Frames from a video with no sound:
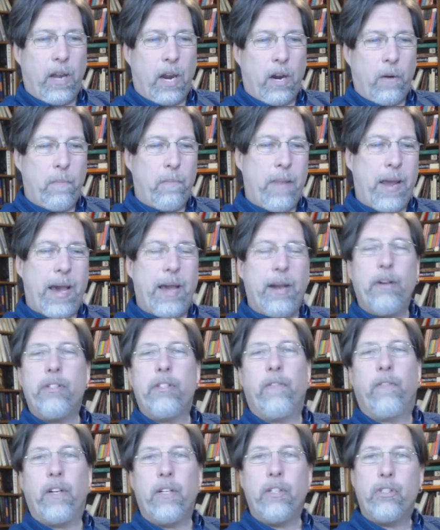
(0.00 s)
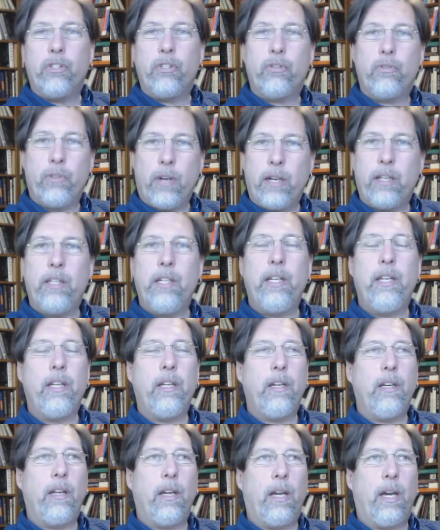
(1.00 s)
our manners of
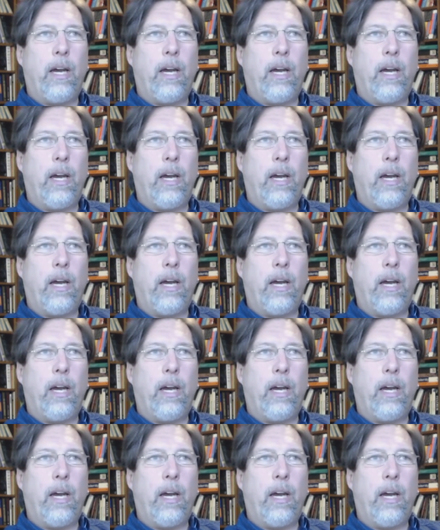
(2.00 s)
constructing